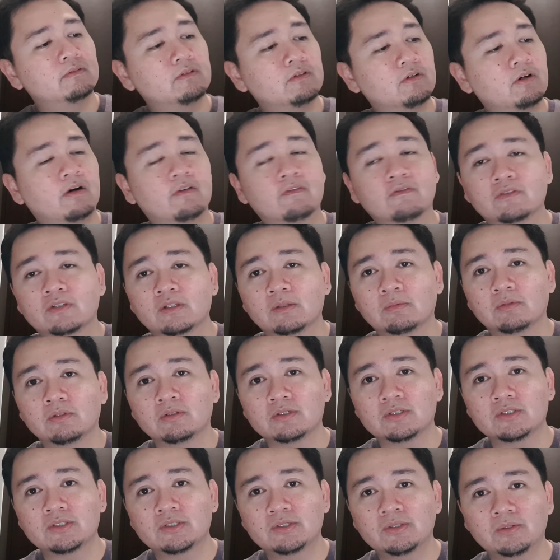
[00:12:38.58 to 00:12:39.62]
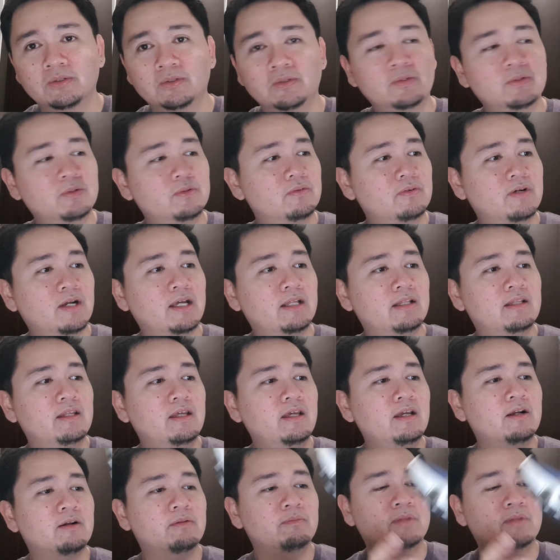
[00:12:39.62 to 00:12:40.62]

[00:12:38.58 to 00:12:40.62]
comfortable shoe right here